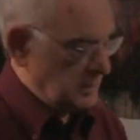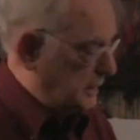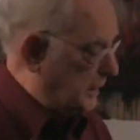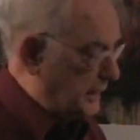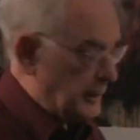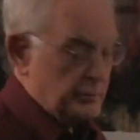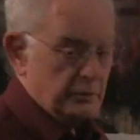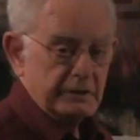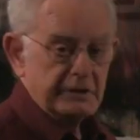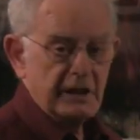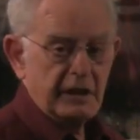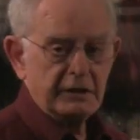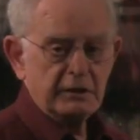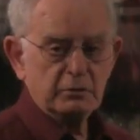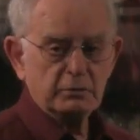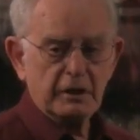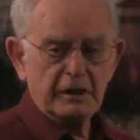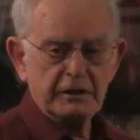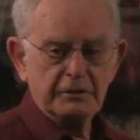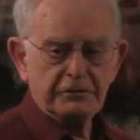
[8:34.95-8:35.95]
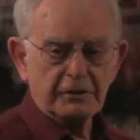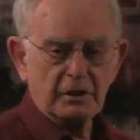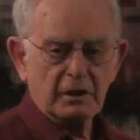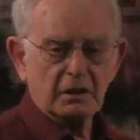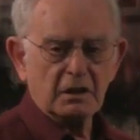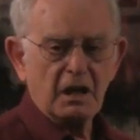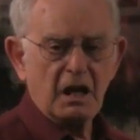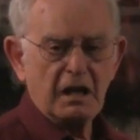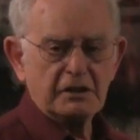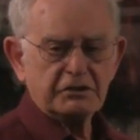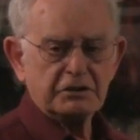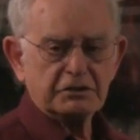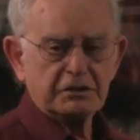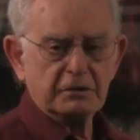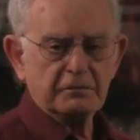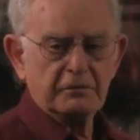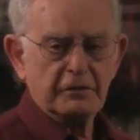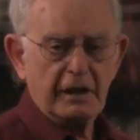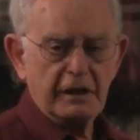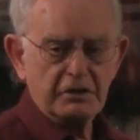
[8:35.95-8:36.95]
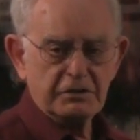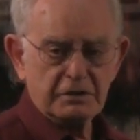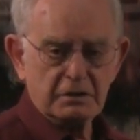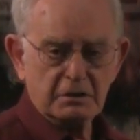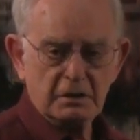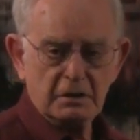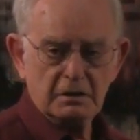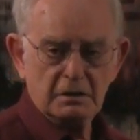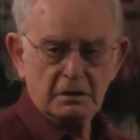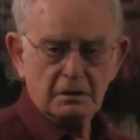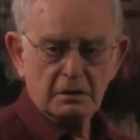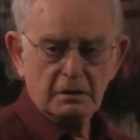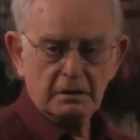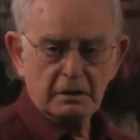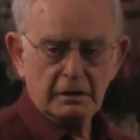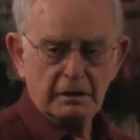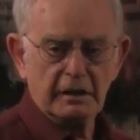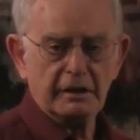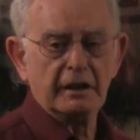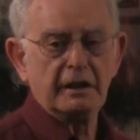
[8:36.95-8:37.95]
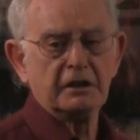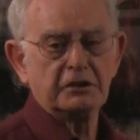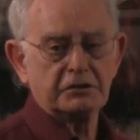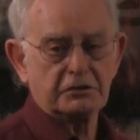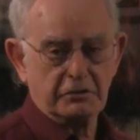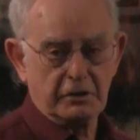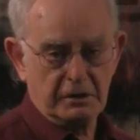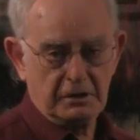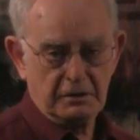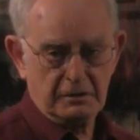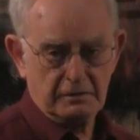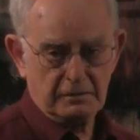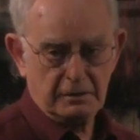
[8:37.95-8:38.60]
And they were getting ready for the largest invasion in history.